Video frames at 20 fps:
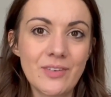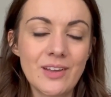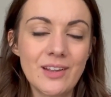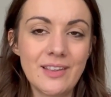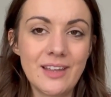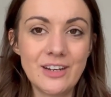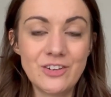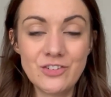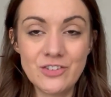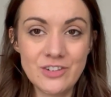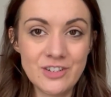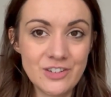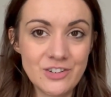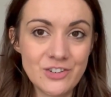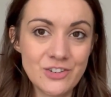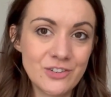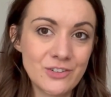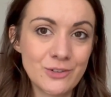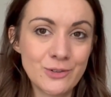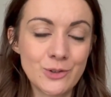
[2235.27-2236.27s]
like
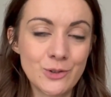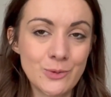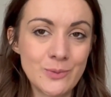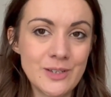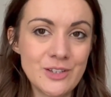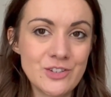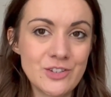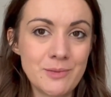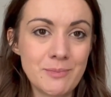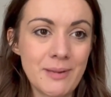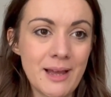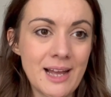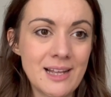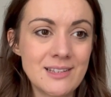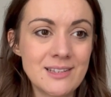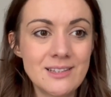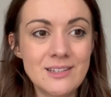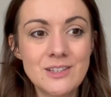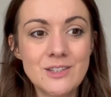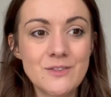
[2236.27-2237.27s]
traditional Norwegian
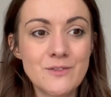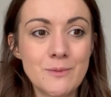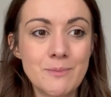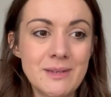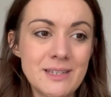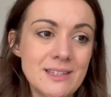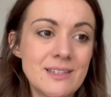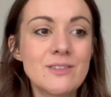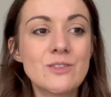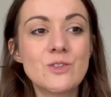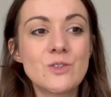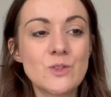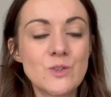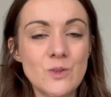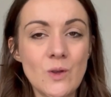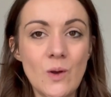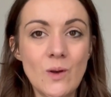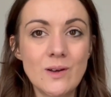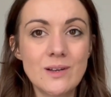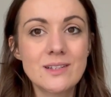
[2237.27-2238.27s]
patterns for mittens or
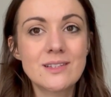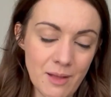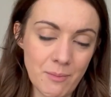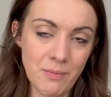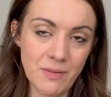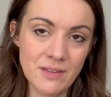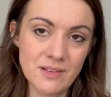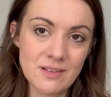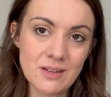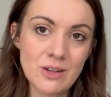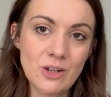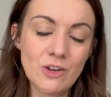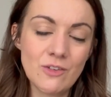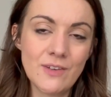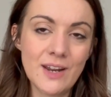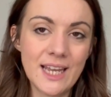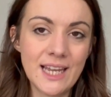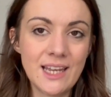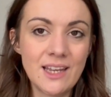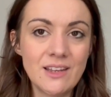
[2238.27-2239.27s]
socks, but there's a lot of
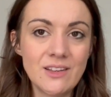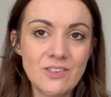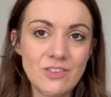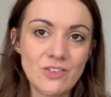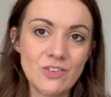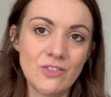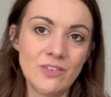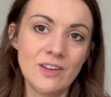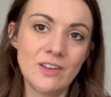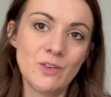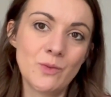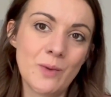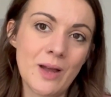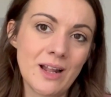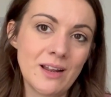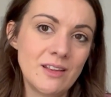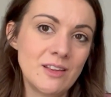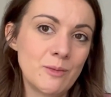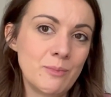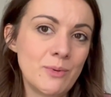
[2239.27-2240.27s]
like history as
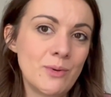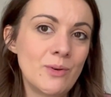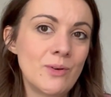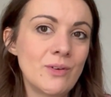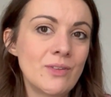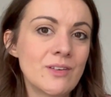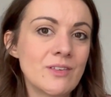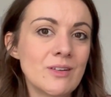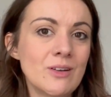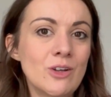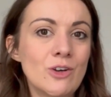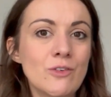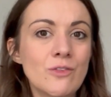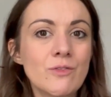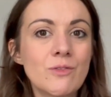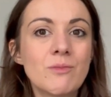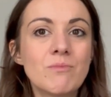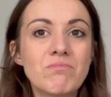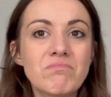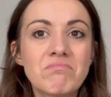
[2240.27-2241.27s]
well in the book. There's a lot of,
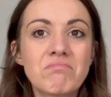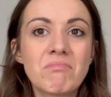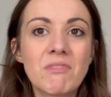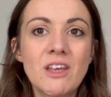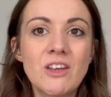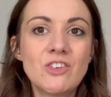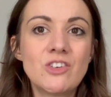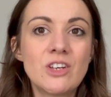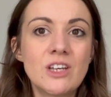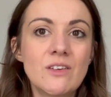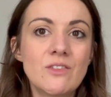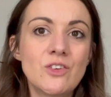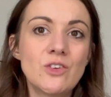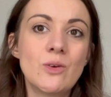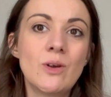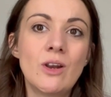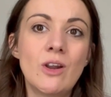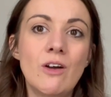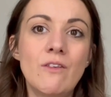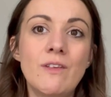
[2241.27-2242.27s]
she gives
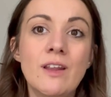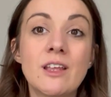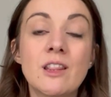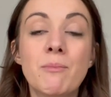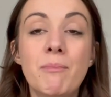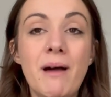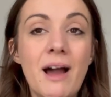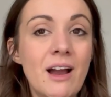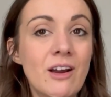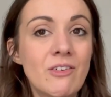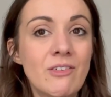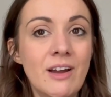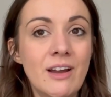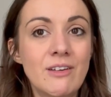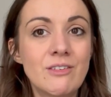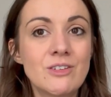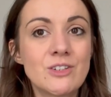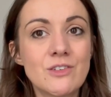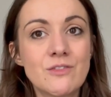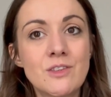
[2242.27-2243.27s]
you a lot of like the
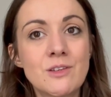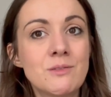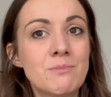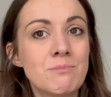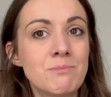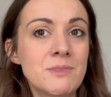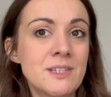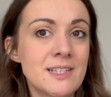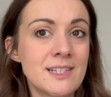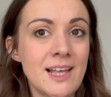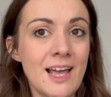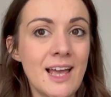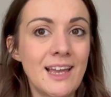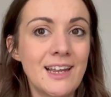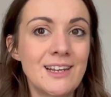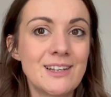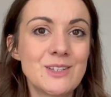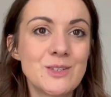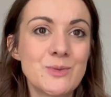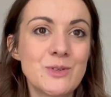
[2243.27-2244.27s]
background of the
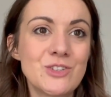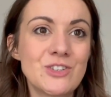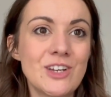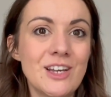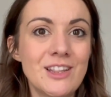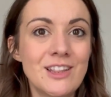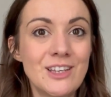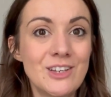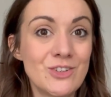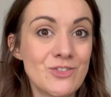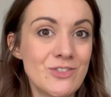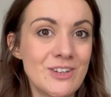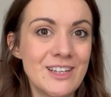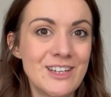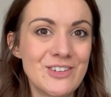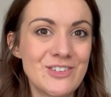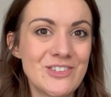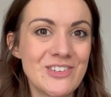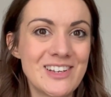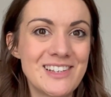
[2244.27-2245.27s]
designs, which I think is really
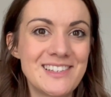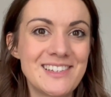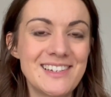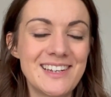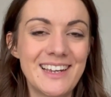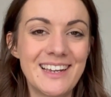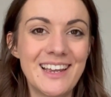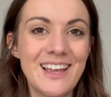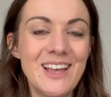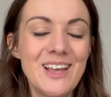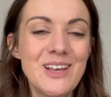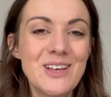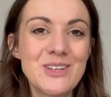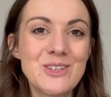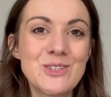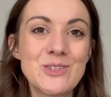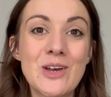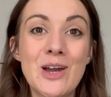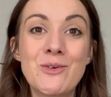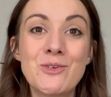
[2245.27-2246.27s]
interesting.
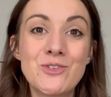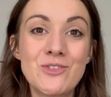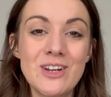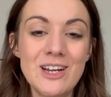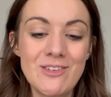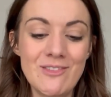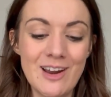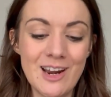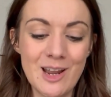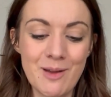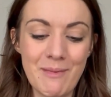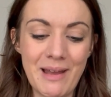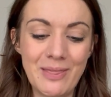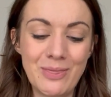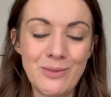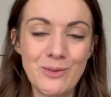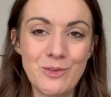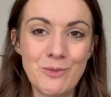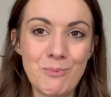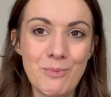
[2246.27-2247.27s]
So I would really recommend
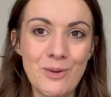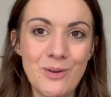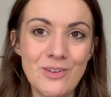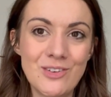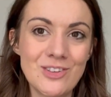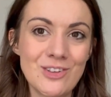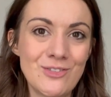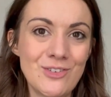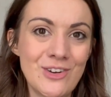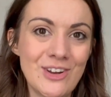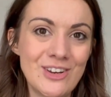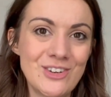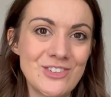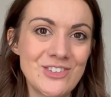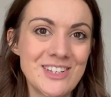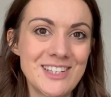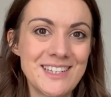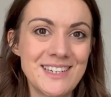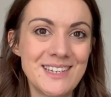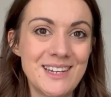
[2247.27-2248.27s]
those books if you're
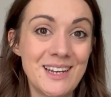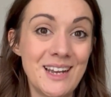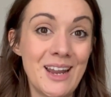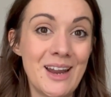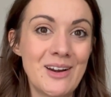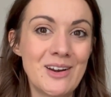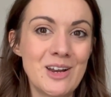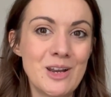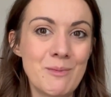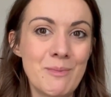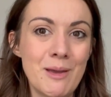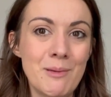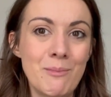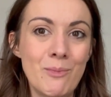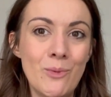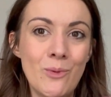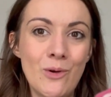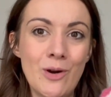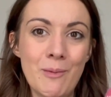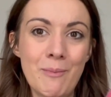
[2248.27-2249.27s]
interested in learning a bit
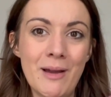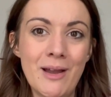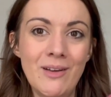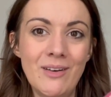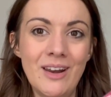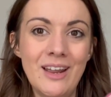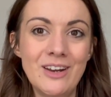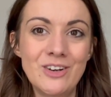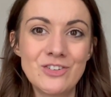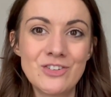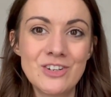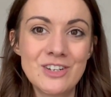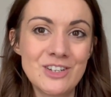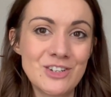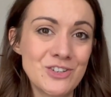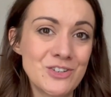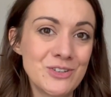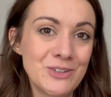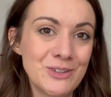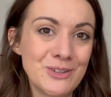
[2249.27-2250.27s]
more about like
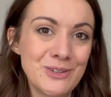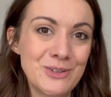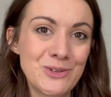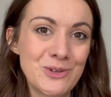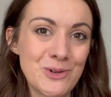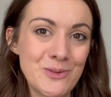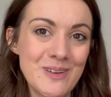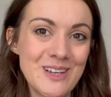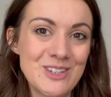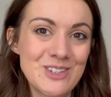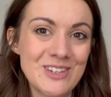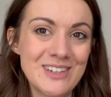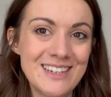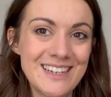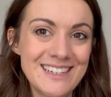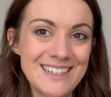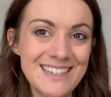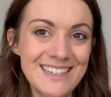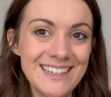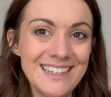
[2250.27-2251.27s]
traditional Norwegian
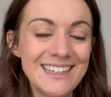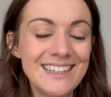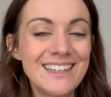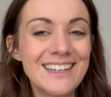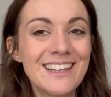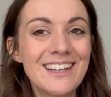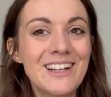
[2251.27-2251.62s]
knitting.